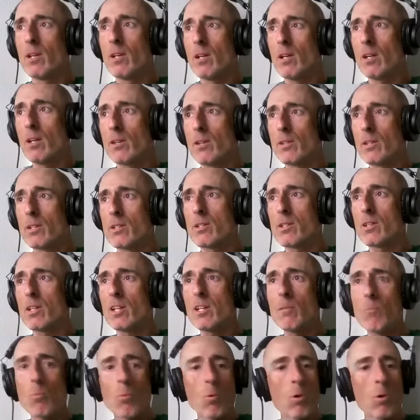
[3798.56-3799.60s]
uh, the
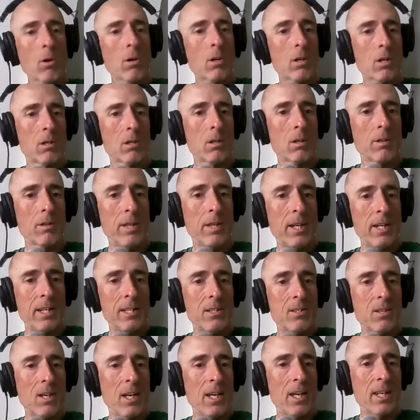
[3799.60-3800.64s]
teamwork that
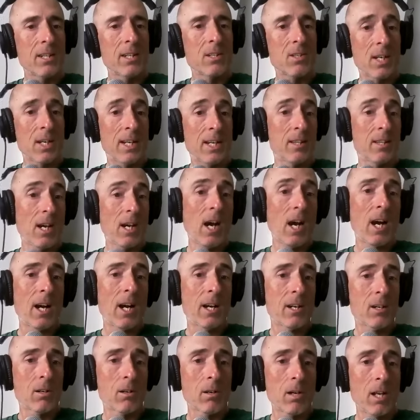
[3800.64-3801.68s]
it takes at the
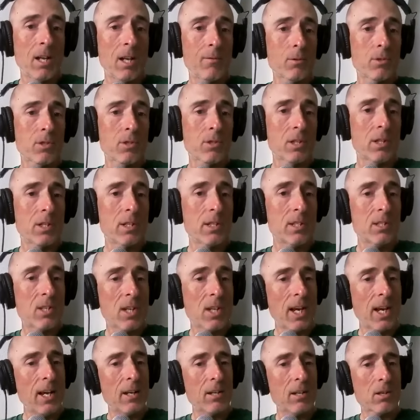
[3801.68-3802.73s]
higher levels in these
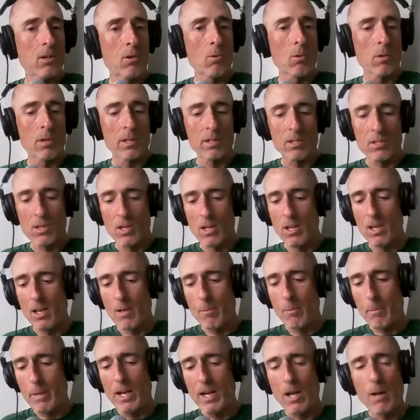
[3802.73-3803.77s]
categories
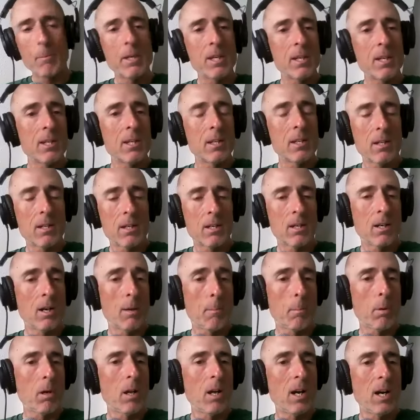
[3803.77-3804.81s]
may not be uh,
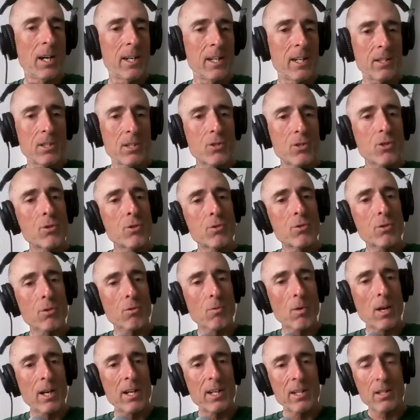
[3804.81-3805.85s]
applied in the junior
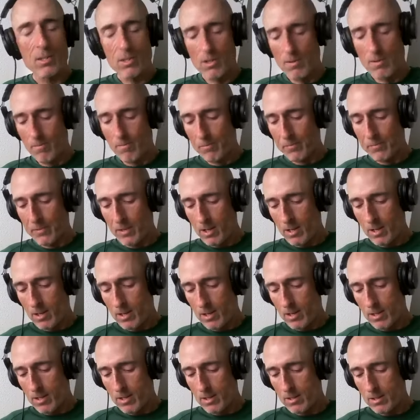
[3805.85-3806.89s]
ranks
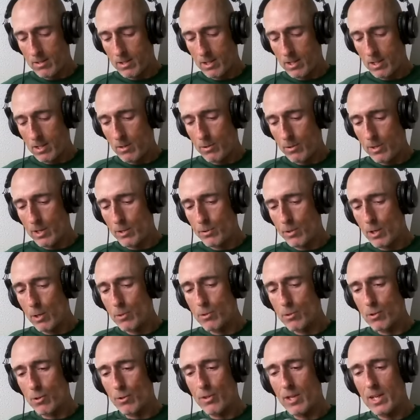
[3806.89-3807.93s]
uh, you know th-
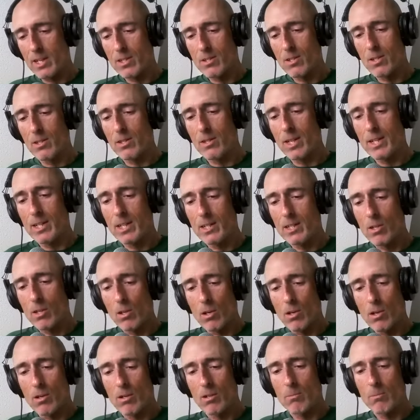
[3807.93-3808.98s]
those are things that they need to
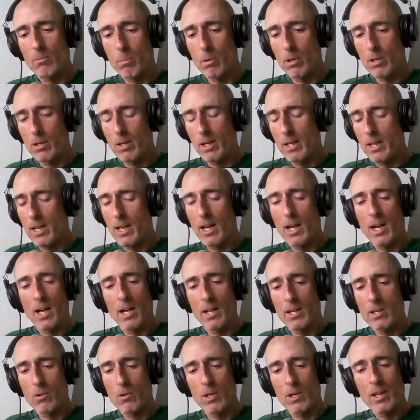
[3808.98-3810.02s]
learn but yeah i
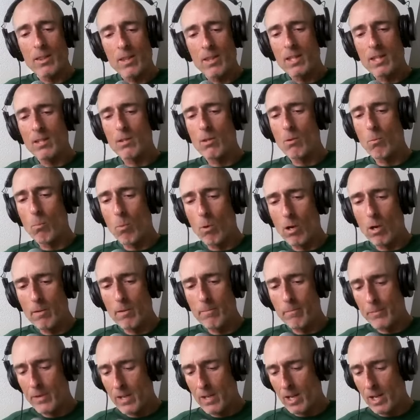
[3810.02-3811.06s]
agree i think the one